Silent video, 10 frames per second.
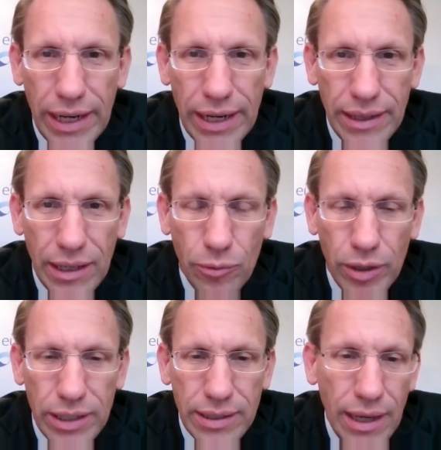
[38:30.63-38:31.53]
I think
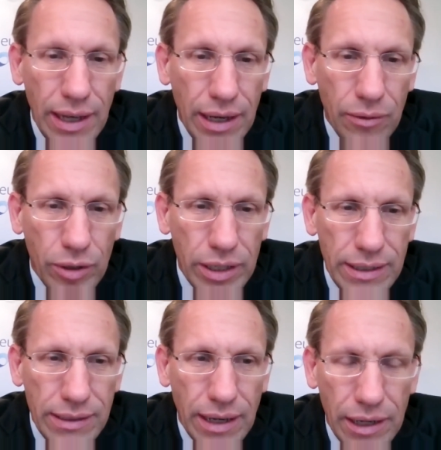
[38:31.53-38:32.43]
what what
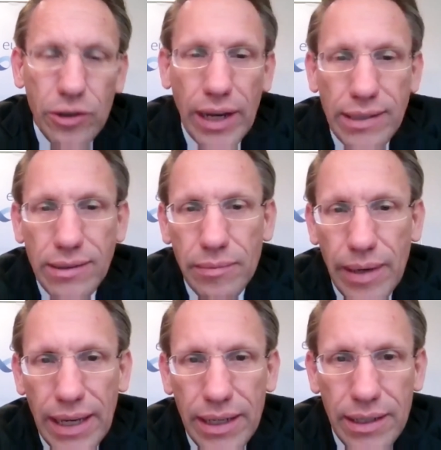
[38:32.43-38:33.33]
is
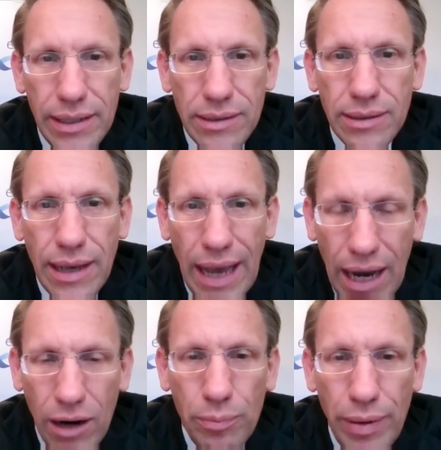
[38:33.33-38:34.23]
underestimated is
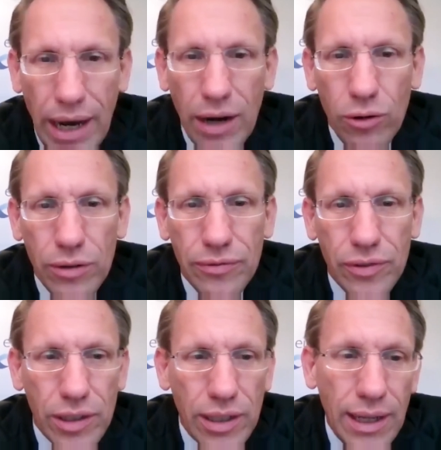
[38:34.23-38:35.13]
how
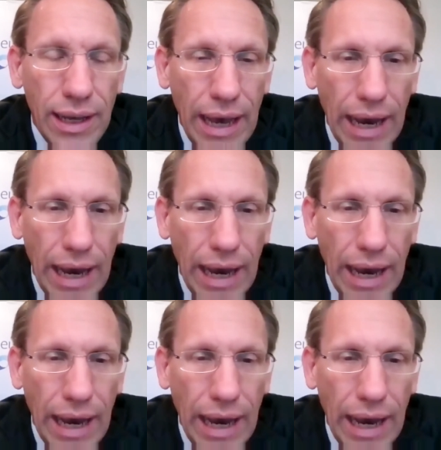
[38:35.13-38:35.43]
powerful